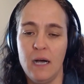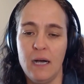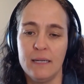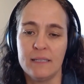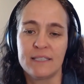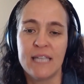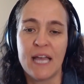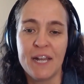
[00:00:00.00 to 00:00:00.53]

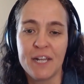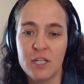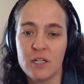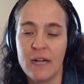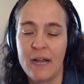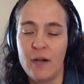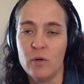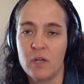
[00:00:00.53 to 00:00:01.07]
setting your
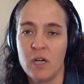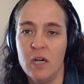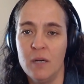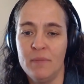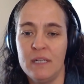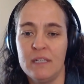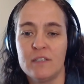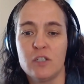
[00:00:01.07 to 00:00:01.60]

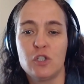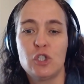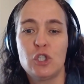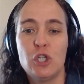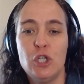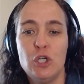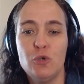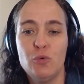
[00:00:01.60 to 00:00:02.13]
outcome is a
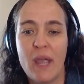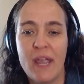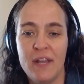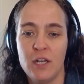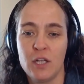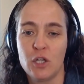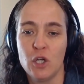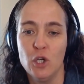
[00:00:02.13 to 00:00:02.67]
two-way
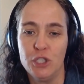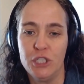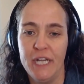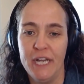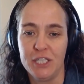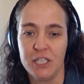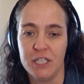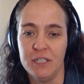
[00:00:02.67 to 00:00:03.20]

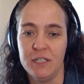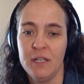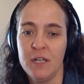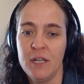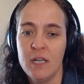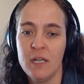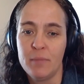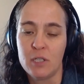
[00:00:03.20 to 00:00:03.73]
negotiation
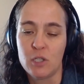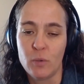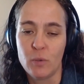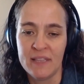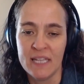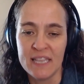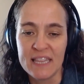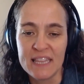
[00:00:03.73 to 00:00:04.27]

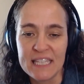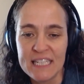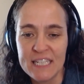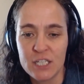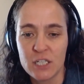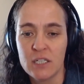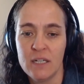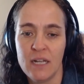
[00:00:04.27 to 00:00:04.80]
between the
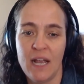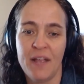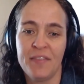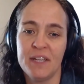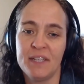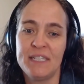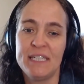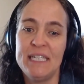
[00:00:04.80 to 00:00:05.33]
leader and
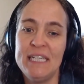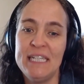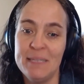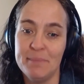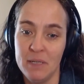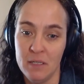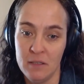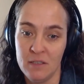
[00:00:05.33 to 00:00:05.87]
the
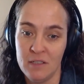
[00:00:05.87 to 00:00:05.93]
team.